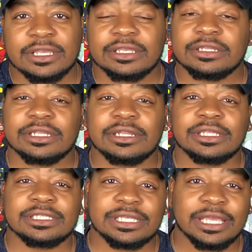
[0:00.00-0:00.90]
You need to
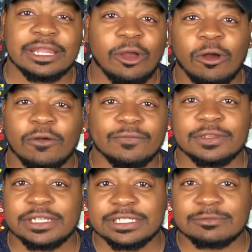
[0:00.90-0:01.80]
get off of
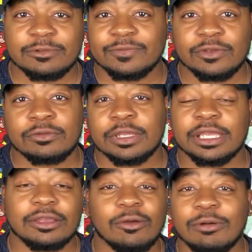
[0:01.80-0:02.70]
this review
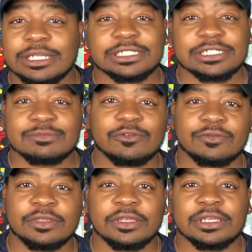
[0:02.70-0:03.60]
and go watch this movie.